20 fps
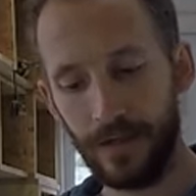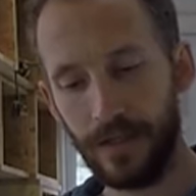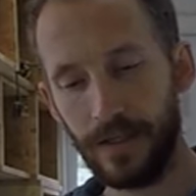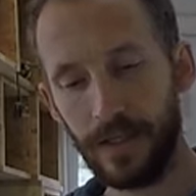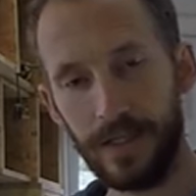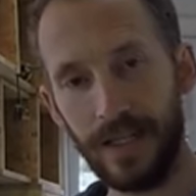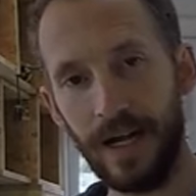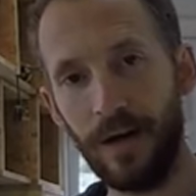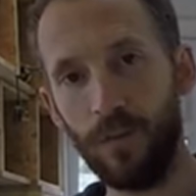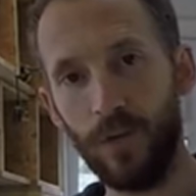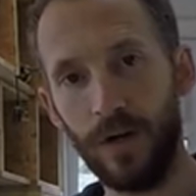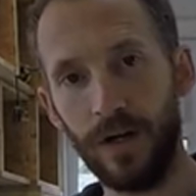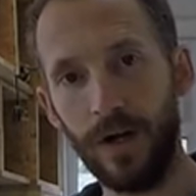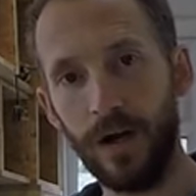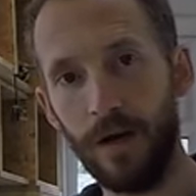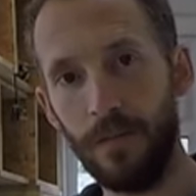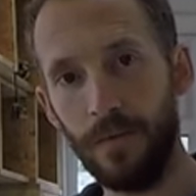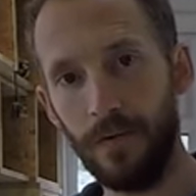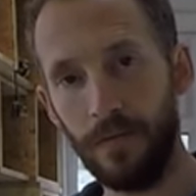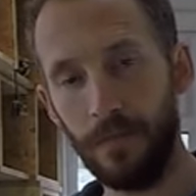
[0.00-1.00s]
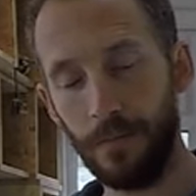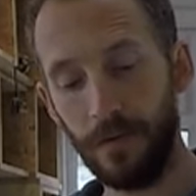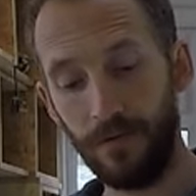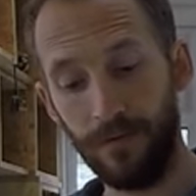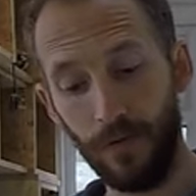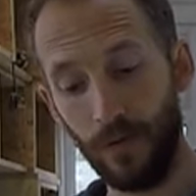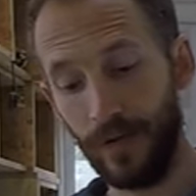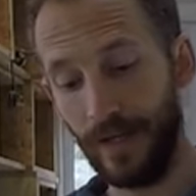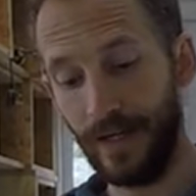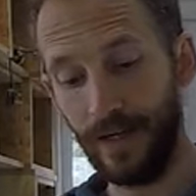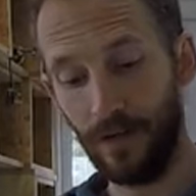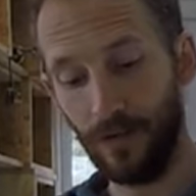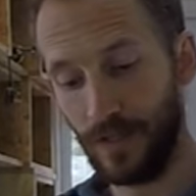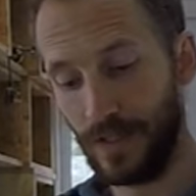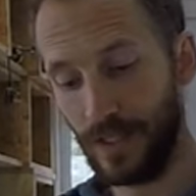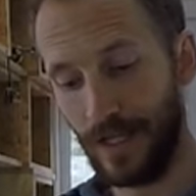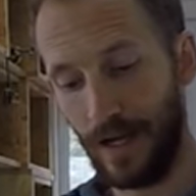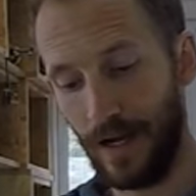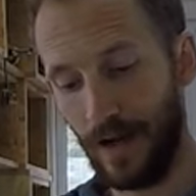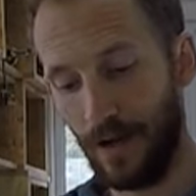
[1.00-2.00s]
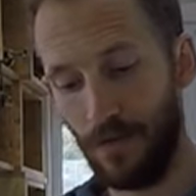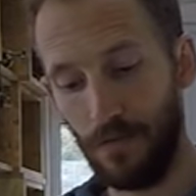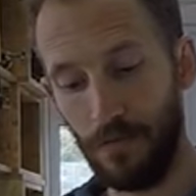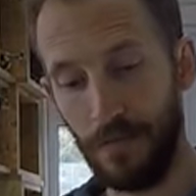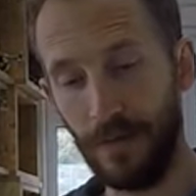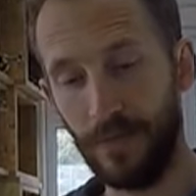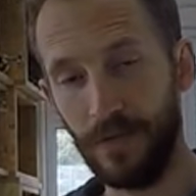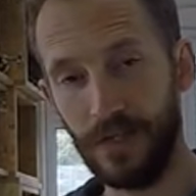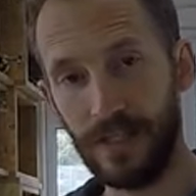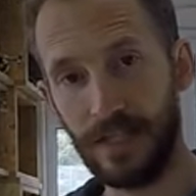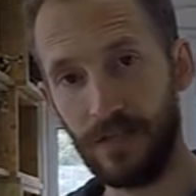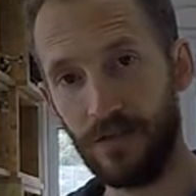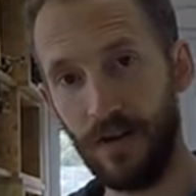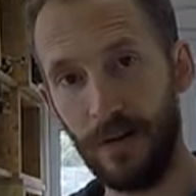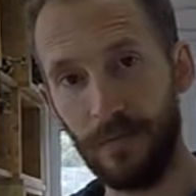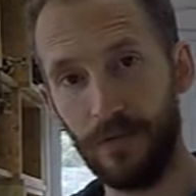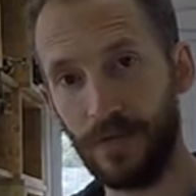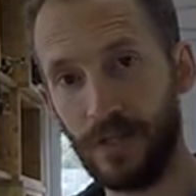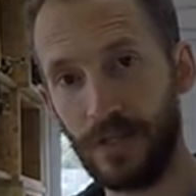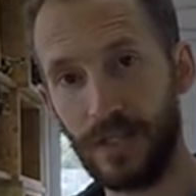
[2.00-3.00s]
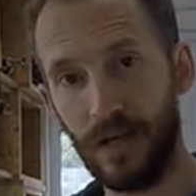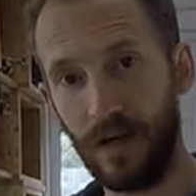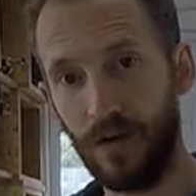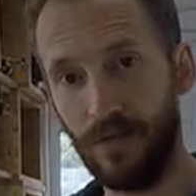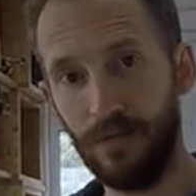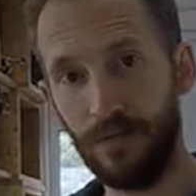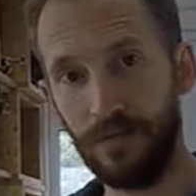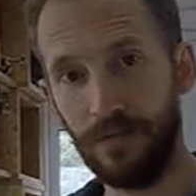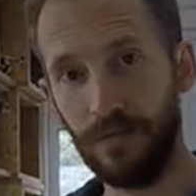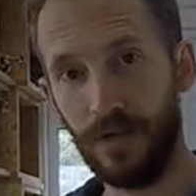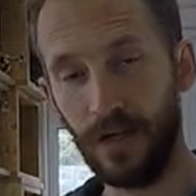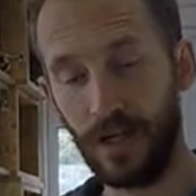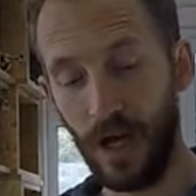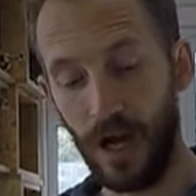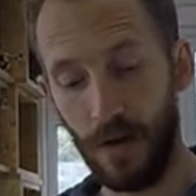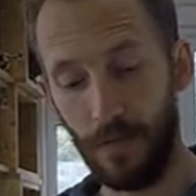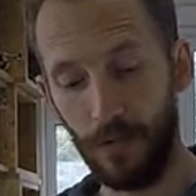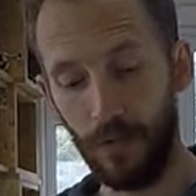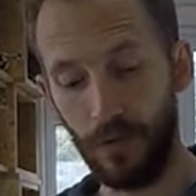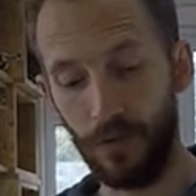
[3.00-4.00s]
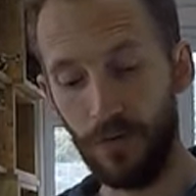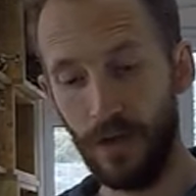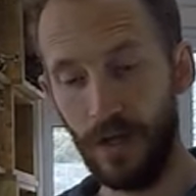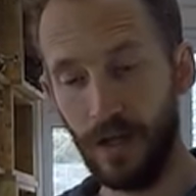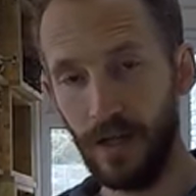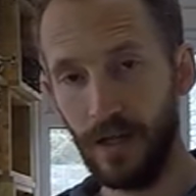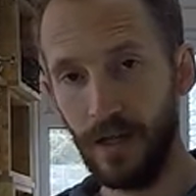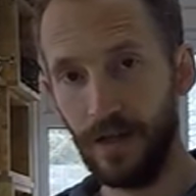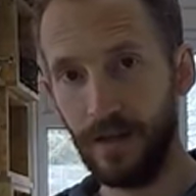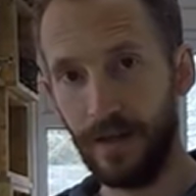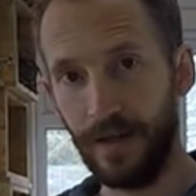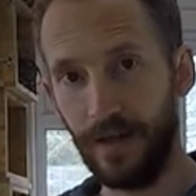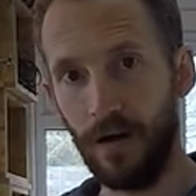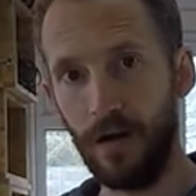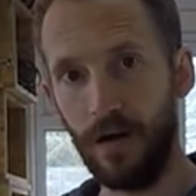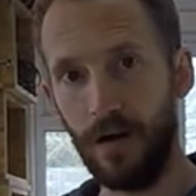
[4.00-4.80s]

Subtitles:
snap one up before they all sell out, or maybe grab yourself a couple. They are